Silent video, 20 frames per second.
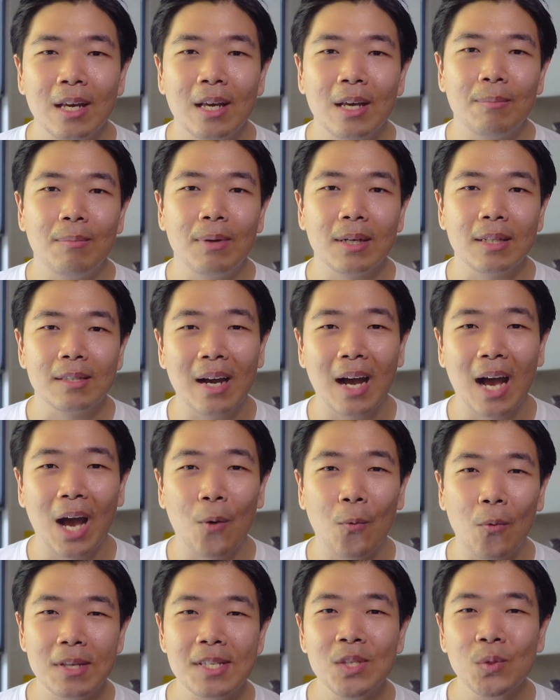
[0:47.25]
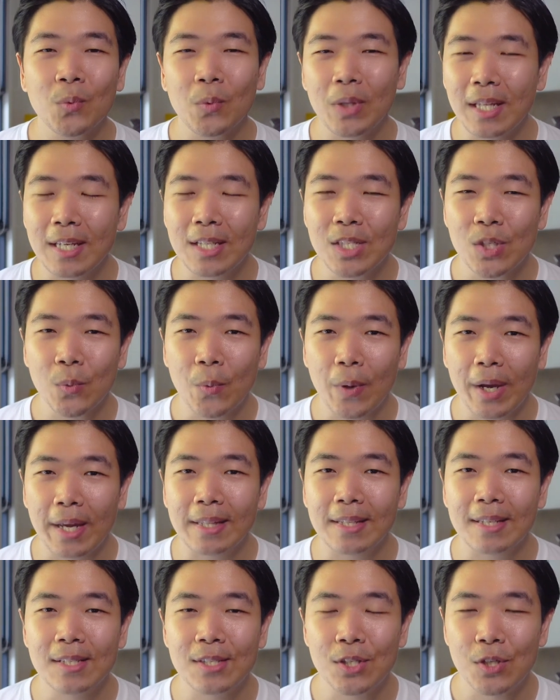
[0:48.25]
But I wasn't willing to wait
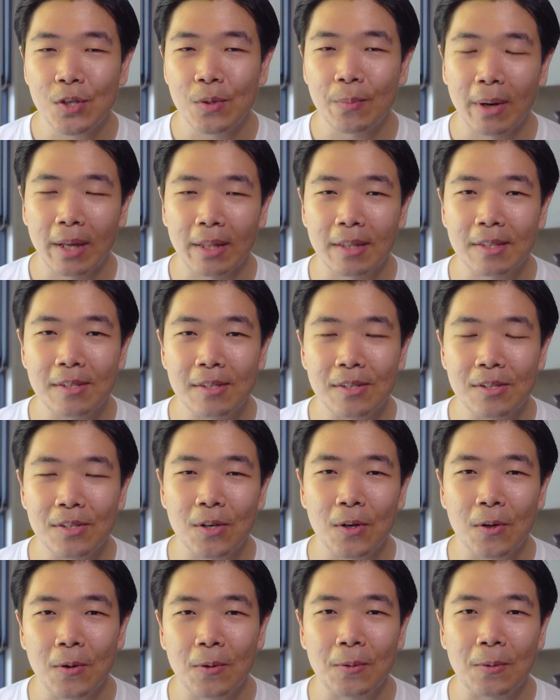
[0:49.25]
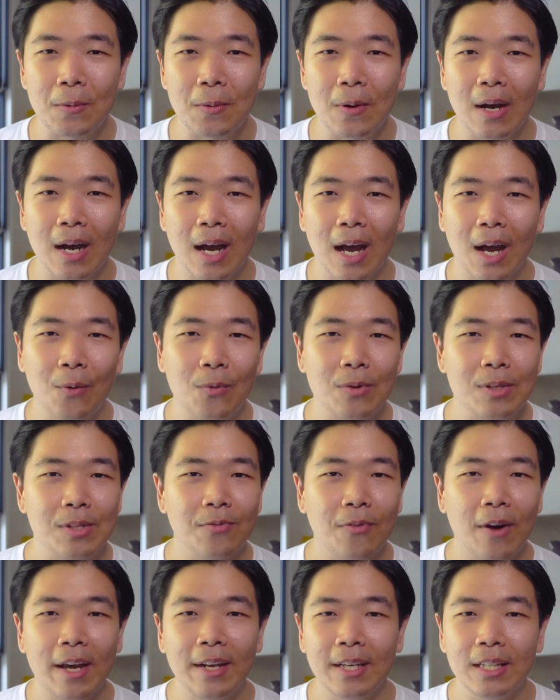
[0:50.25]
2 months, so I was
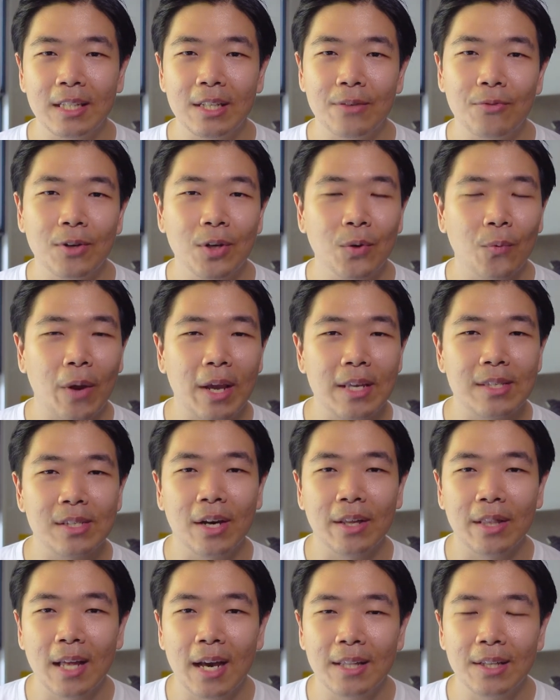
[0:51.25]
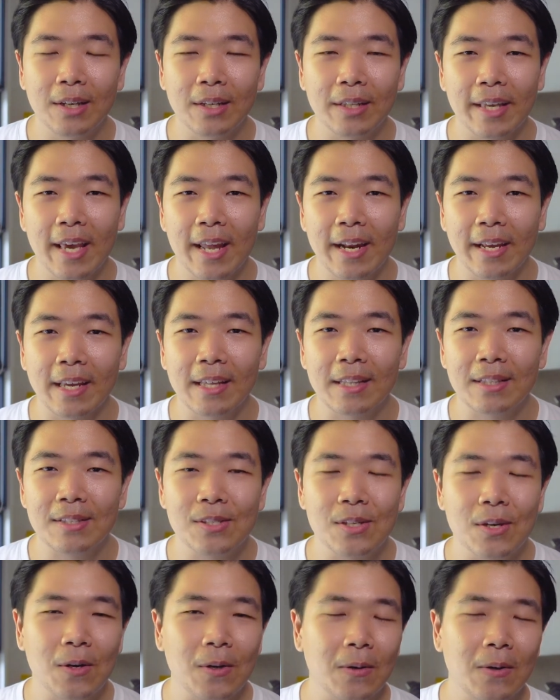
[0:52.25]
finding different ways online on getting it.
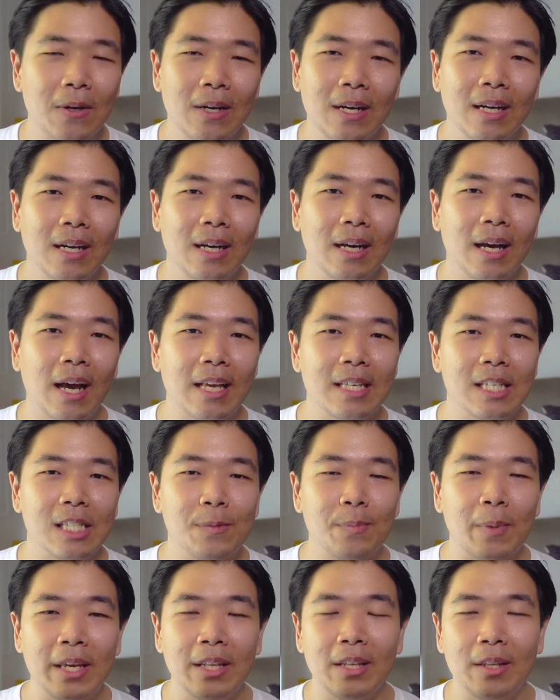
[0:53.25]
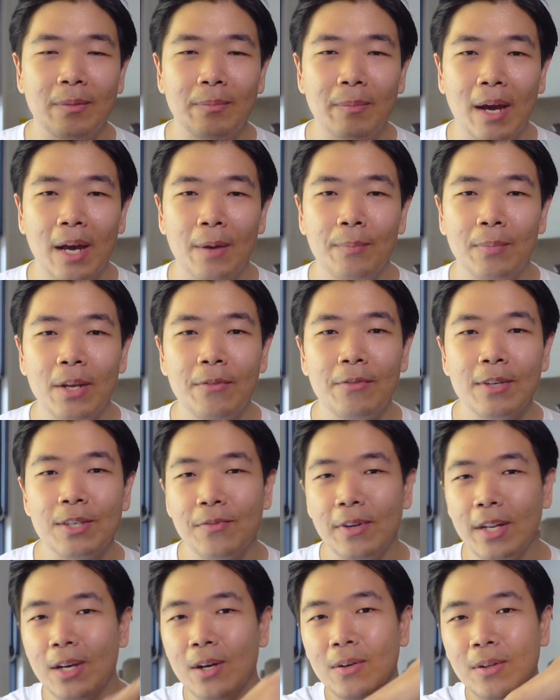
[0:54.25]
So as explained in my previous
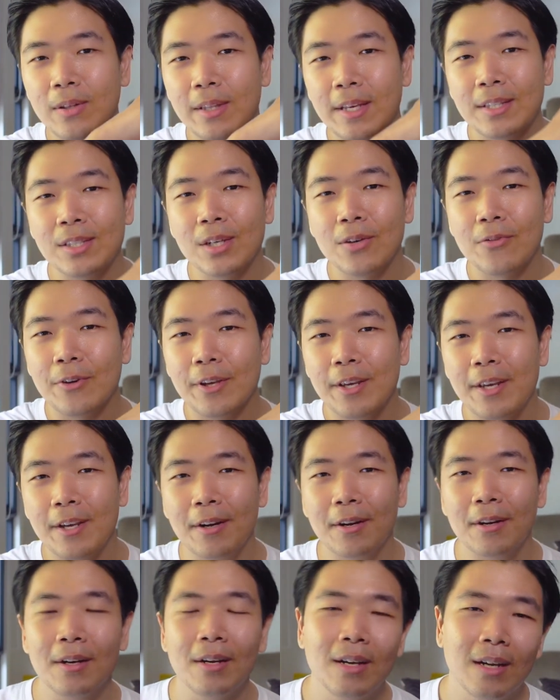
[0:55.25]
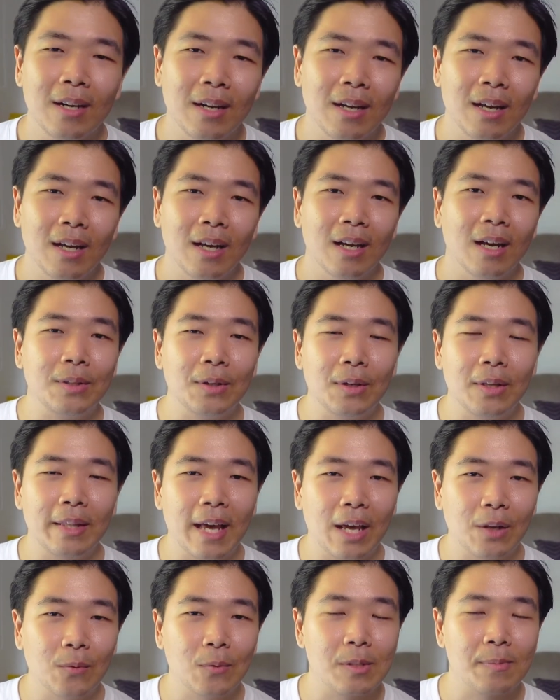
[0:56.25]
video, linked over here,
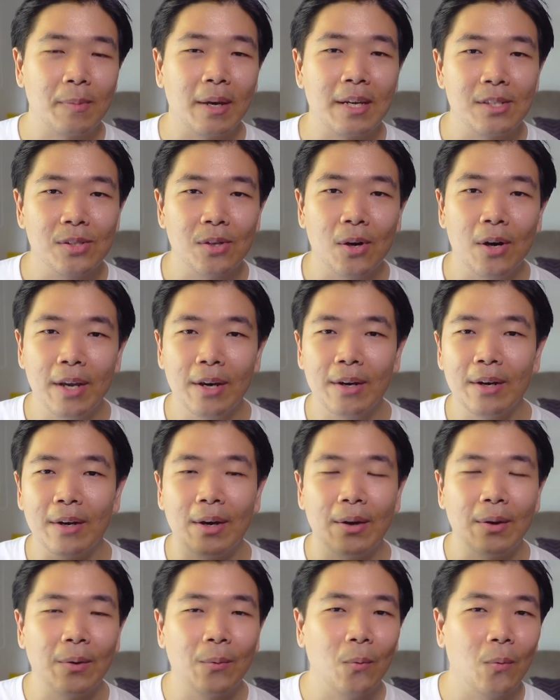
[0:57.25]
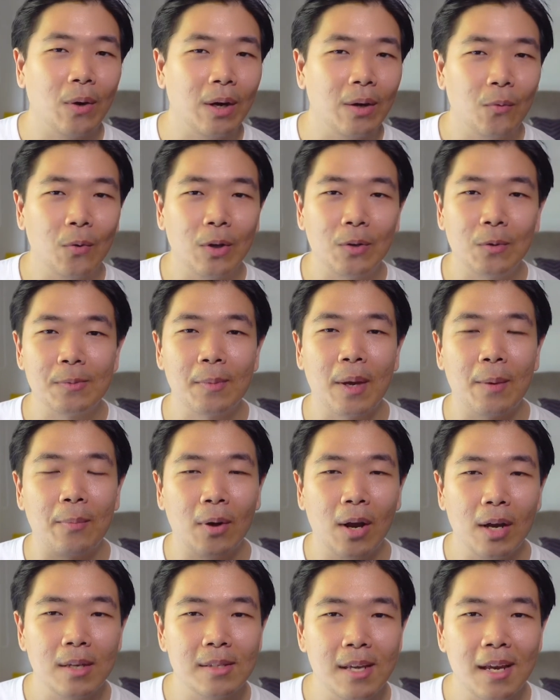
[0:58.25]
that was my story and what was my
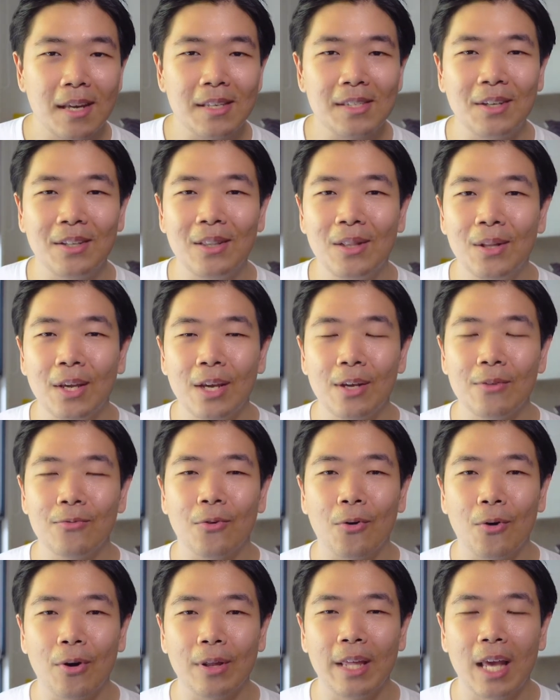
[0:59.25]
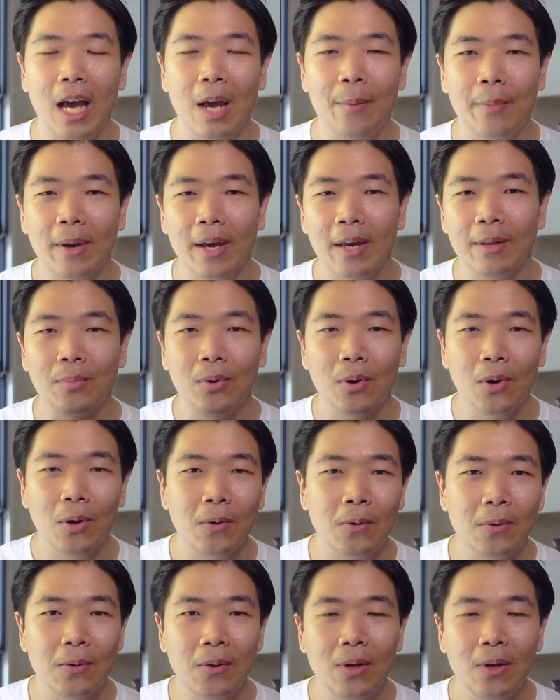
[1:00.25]
process on looking for the iPad Pro